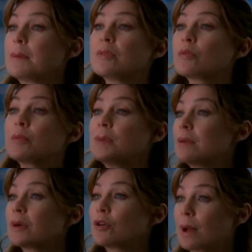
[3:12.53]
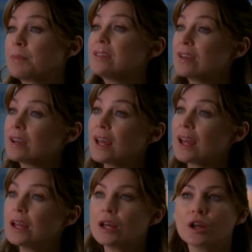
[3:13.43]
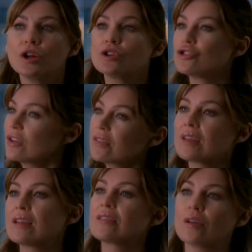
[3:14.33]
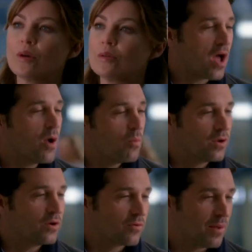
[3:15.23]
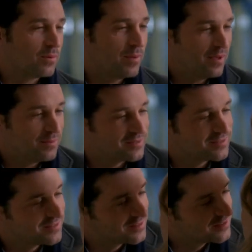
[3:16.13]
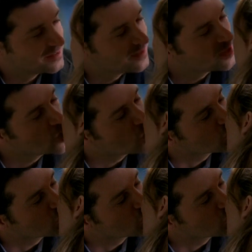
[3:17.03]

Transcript: babies with me and my crappy DNA, just say so. I want your crappy babies. But finally